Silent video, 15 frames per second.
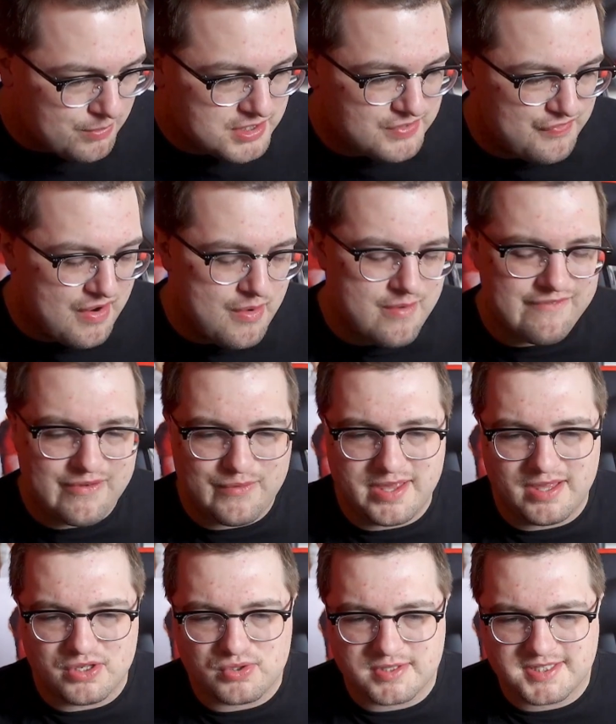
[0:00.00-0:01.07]
very, very
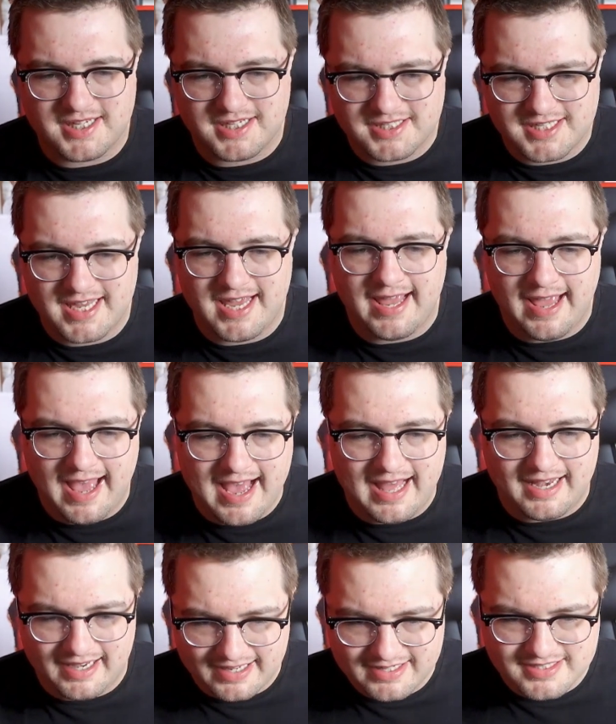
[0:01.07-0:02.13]
interesting seeing
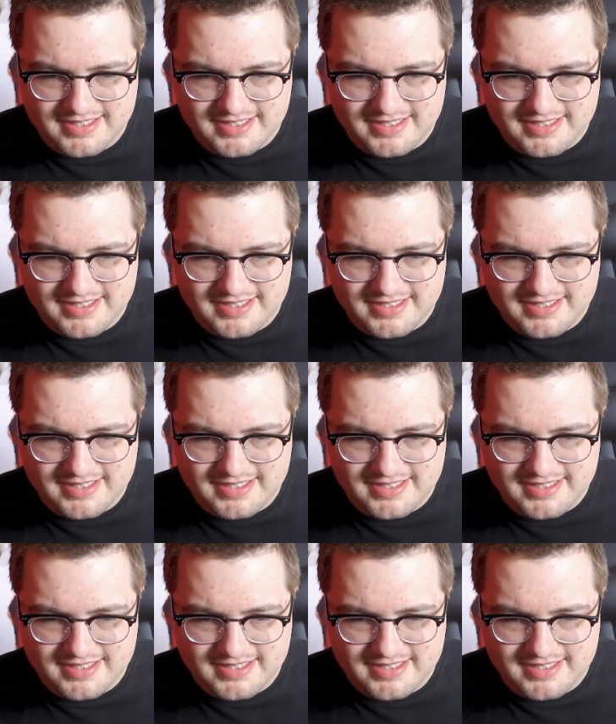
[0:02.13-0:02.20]
Al